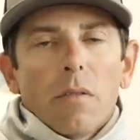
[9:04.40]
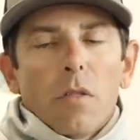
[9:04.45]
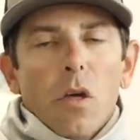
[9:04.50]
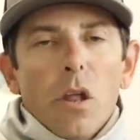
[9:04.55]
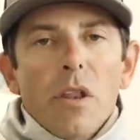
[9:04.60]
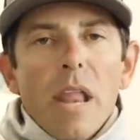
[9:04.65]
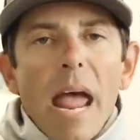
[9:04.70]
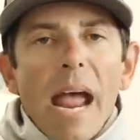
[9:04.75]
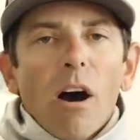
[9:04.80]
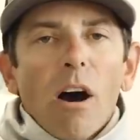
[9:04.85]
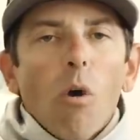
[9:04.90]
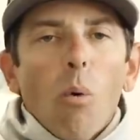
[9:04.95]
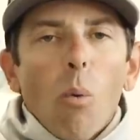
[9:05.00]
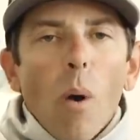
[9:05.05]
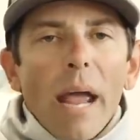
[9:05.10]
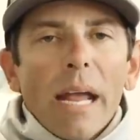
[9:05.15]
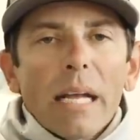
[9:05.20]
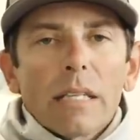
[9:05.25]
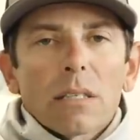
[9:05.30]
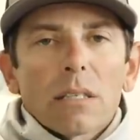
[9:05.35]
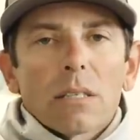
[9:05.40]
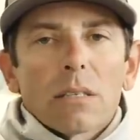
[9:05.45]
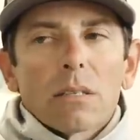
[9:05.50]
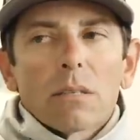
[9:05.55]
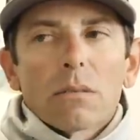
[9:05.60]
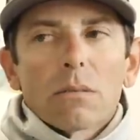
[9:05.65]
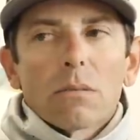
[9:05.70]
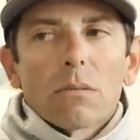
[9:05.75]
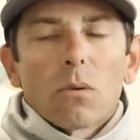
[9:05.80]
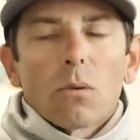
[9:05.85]
the nail
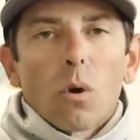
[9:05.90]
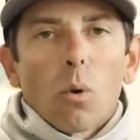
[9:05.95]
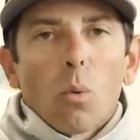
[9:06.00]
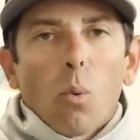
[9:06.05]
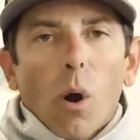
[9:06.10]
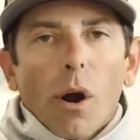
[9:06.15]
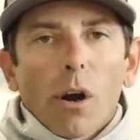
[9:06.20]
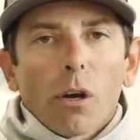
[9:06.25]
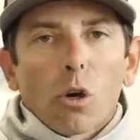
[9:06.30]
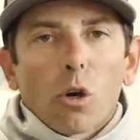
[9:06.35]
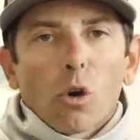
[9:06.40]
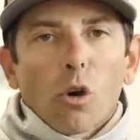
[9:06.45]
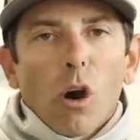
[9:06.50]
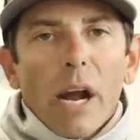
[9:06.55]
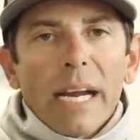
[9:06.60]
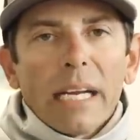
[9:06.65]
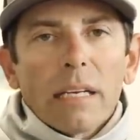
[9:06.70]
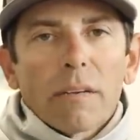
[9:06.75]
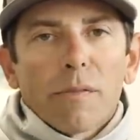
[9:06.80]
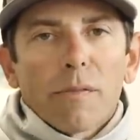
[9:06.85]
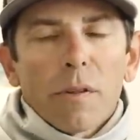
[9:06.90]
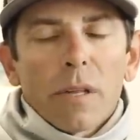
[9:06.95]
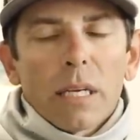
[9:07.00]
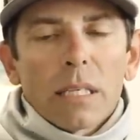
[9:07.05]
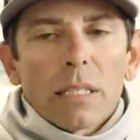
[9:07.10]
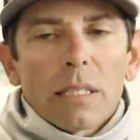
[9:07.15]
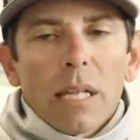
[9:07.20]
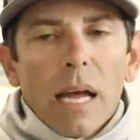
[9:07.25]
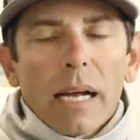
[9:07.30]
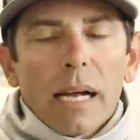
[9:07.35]
weights work great for
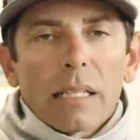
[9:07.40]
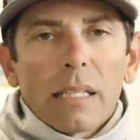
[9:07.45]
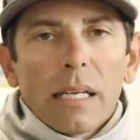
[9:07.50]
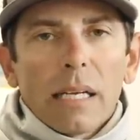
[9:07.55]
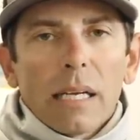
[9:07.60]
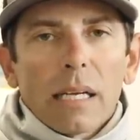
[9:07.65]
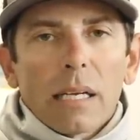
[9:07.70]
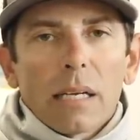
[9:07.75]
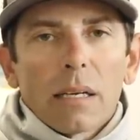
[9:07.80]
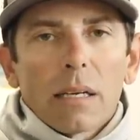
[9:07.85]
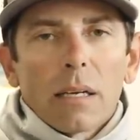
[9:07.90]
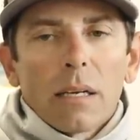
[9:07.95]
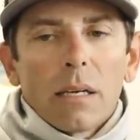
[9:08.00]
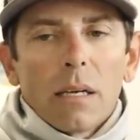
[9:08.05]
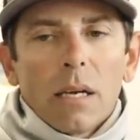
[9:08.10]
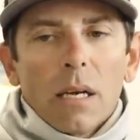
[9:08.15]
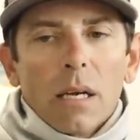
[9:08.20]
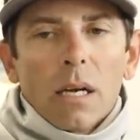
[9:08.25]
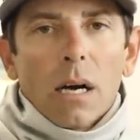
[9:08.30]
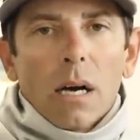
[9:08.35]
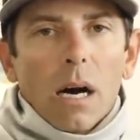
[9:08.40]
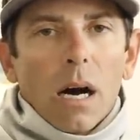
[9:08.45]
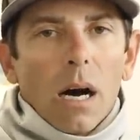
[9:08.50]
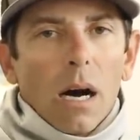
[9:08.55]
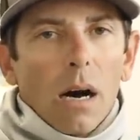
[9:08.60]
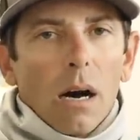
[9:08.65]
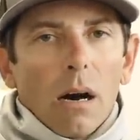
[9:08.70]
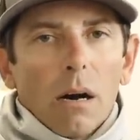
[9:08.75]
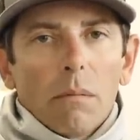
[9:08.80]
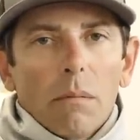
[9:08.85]
this technique.
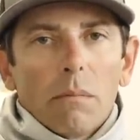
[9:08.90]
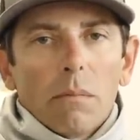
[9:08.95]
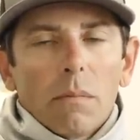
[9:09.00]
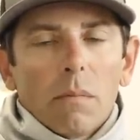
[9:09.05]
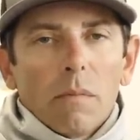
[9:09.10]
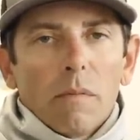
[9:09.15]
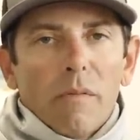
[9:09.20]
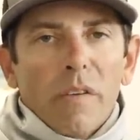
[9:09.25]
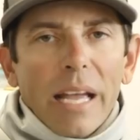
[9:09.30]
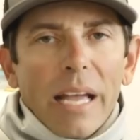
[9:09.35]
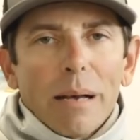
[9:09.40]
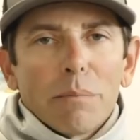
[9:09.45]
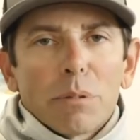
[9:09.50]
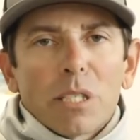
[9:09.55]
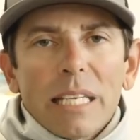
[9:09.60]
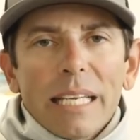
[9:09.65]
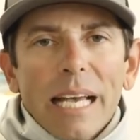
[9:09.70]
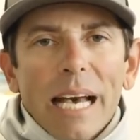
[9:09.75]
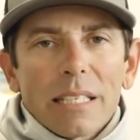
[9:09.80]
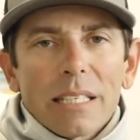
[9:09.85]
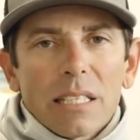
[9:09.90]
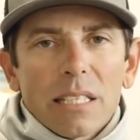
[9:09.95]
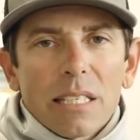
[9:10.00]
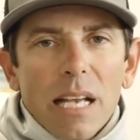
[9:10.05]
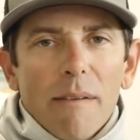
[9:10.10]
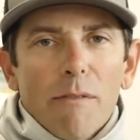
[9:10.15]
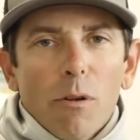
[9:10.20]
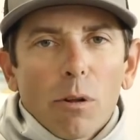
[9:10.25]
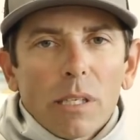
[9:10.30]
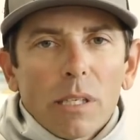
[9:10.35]
VMC has
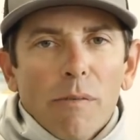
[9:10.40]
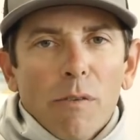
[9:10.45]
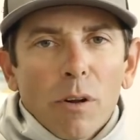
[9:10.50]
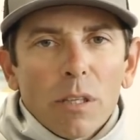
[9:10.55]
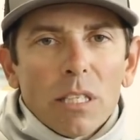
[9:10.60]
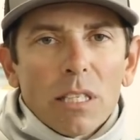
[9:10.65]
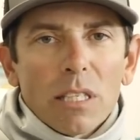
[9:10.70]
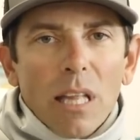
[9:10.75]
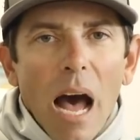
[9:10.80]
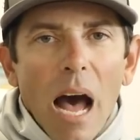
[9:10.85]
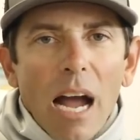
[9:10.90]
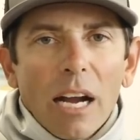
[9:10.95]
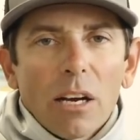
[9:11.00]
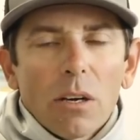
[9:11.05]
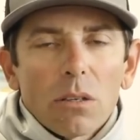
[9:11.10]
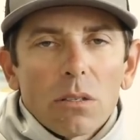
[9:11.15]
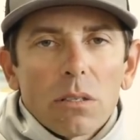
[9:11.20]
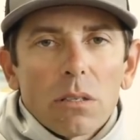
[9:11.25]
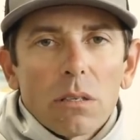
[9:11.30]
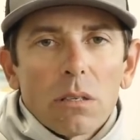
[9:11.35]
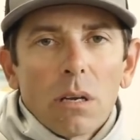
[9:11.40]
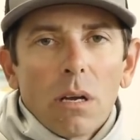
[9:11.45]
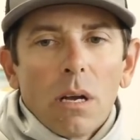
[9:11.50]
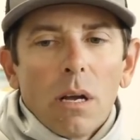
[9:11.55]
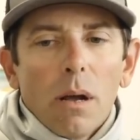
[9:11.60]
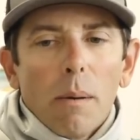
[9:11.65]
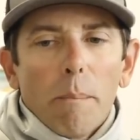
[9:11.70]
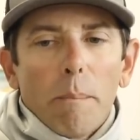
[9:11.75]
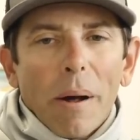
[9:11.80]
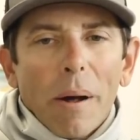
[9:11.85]
several different styles,
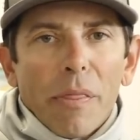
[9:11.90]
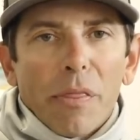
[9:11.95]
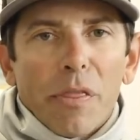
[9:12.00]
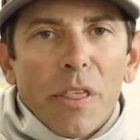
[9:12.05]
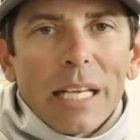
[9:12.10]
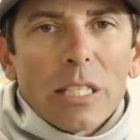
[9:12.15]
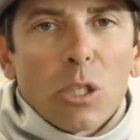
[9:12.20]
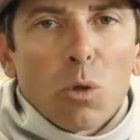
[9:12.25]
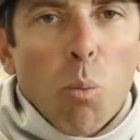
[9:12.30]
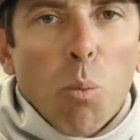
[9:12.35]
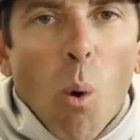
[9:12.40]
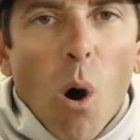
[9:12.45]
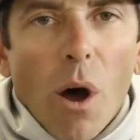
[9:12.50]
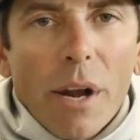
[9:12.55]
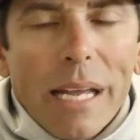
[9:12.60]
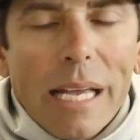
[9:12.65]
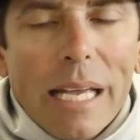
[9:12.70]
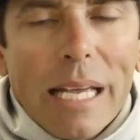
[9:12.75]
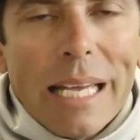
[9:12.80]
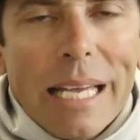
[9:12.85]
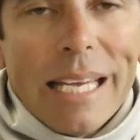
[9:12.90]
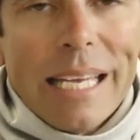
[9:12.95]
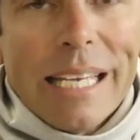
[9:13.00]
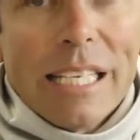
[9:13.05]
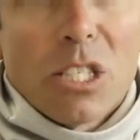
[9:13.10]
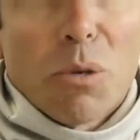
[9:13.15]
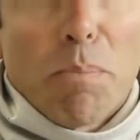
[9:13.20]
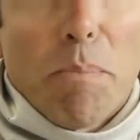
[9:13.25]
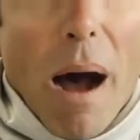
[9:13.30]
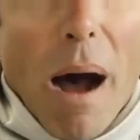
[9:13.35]
but this one
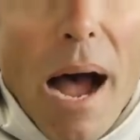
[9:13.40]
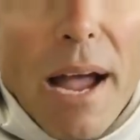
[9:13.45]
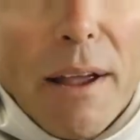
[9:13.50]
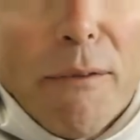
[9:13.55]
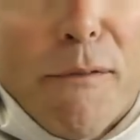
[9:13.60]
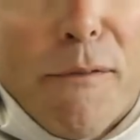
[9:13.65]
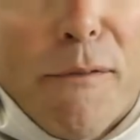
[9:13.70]
is by